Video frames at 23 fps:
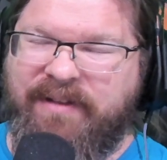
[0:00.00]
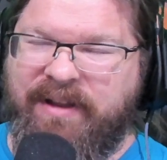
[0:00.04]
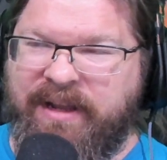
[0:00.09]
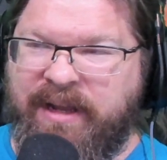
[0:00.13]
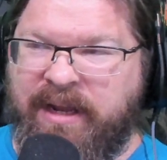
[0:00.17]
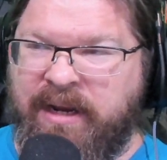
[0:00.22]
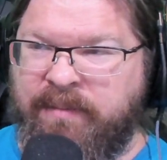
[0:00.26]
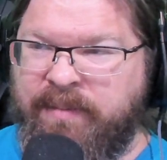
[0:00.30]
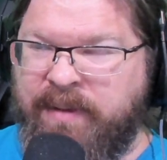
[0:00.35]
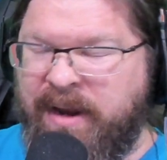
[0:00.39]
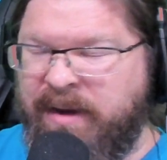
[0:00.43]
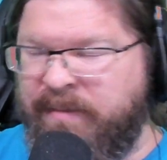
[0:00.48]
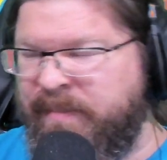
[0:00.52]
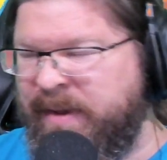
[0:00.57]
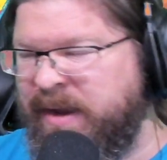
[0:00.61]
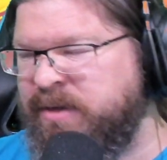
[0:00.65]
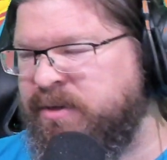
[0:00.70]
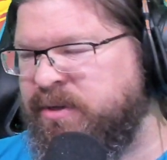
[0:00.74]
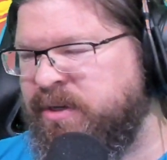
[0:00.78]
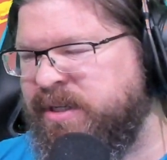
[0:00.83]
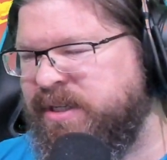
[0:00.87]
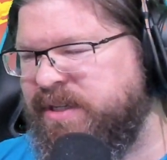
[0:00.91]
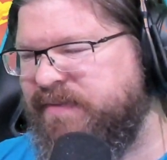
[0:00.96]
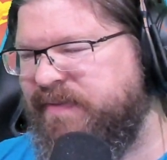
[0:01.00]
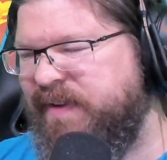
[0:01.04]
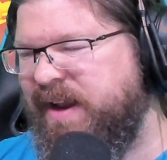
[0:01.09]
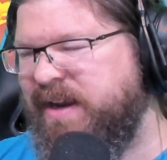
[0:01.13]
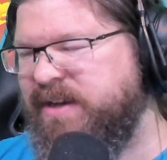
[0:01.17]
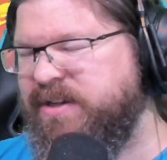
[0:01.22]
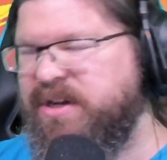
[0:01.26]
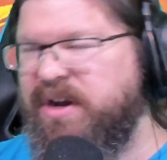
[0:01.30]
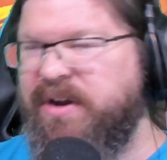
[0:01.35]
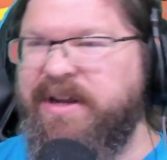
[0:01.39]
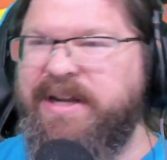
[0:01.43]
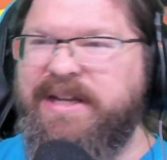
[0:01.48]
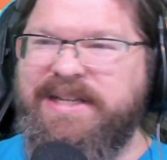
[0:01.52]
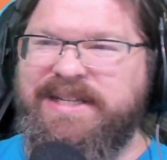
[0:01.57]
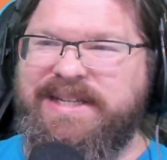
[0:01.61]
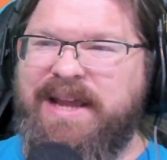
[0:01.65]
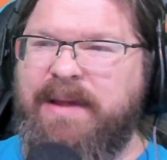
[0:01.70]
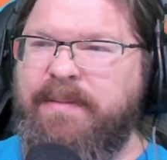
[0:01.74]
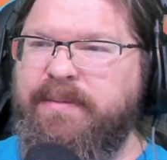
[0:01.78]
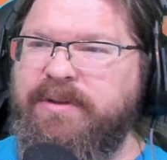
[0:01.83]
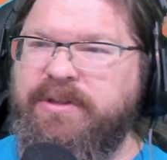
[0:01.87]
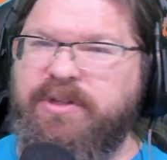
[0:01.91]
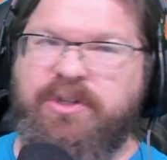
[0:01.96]
going to be at a major disadvantage. Now, he
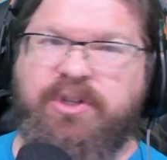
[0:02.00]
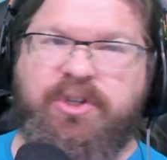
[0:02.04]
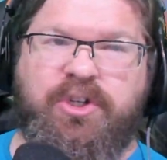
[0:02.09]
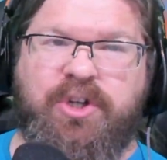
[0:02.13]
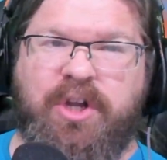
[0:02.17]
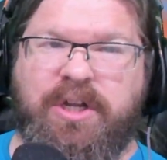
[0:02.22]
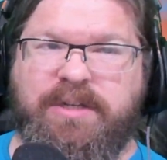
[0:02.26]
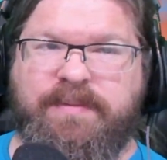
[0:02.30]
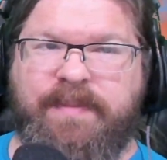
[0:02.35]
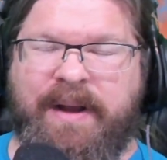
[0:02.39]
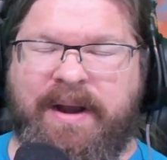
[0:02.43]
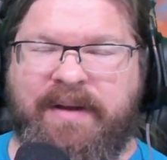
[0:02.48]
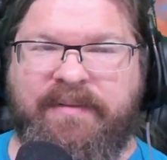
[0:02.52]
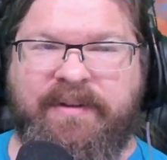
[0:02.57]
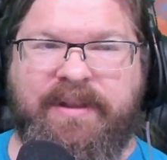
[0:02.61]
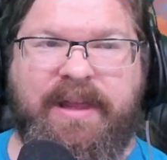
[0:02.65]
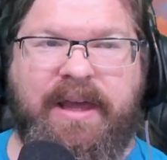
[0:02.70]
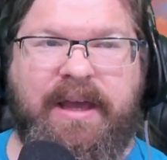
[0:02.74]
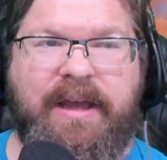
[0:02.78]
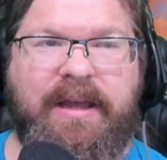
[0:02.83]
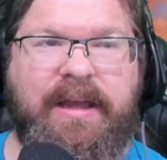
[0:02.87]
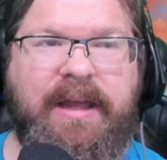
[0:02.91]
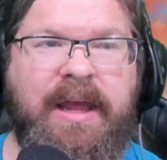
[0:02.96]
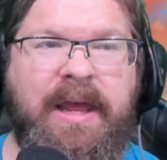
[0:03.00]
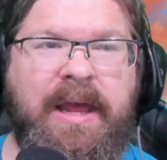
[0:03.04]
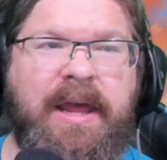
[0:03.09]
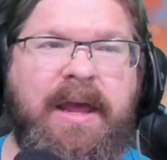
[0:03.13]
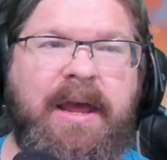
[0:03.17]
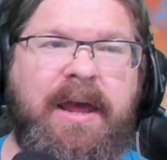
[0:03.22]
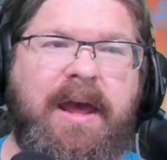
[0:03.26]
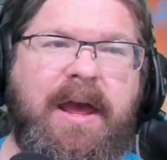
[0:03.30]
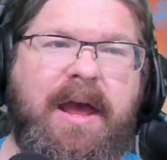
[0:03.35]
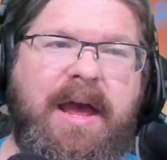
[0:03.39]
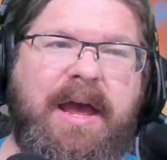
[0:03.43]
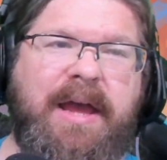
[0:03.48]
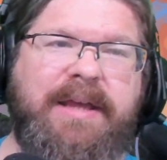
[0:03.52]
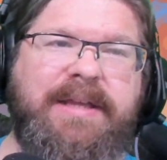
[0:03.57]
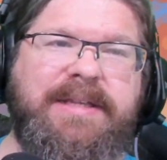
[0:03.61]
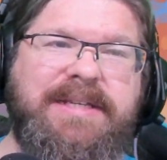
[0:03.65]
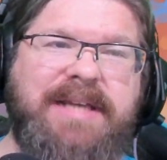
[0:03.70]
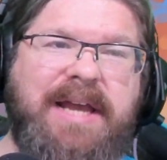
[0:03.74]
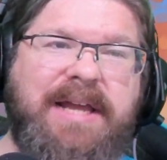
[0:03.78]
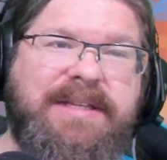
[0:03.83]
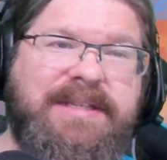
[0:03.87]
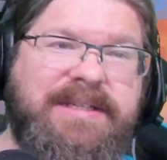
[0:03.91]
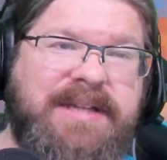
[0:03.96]
disables just about everything.
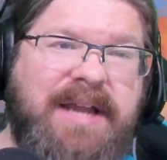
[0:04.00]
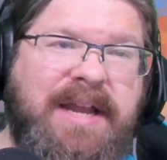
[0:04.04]
He's got stun